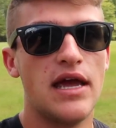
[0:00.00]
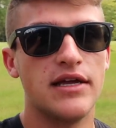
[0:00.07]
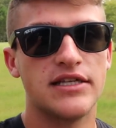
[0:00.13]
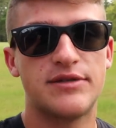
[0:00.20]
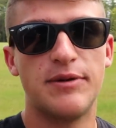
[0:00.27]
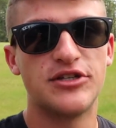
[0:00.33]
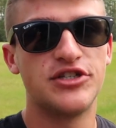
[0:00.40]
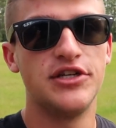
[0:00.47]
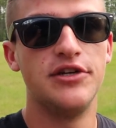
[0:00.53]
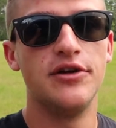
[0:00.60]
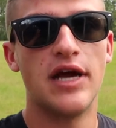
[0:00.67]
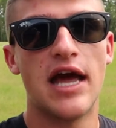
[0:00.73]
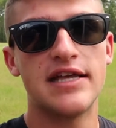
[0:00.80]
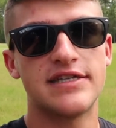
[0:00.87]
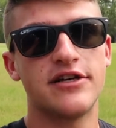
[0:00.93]
especially
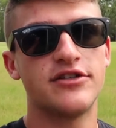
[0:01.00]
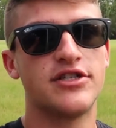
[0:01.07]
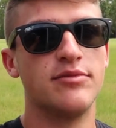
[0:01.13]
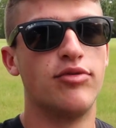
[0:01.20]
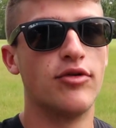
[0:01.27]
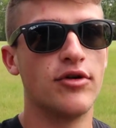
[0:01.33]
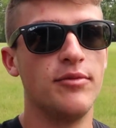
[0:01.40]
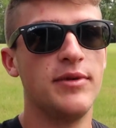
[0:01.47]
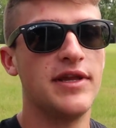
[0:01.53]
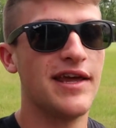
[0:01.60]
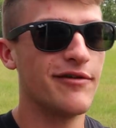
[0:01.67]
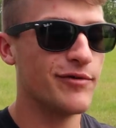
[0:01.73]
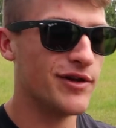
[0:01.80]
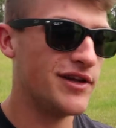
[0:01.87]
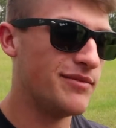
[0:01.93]
you guys that are supporting me,
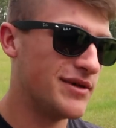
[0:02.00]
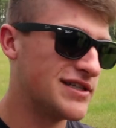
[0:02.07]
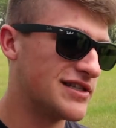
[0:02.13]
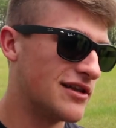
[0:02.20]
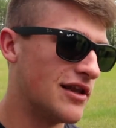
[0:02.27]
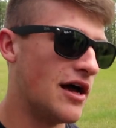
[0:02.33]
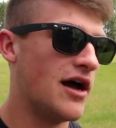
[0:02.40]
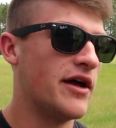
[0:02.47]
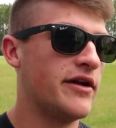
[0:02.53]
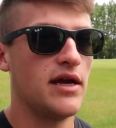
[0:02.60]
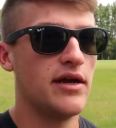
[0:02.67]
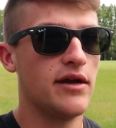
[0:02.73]
that really means a lot.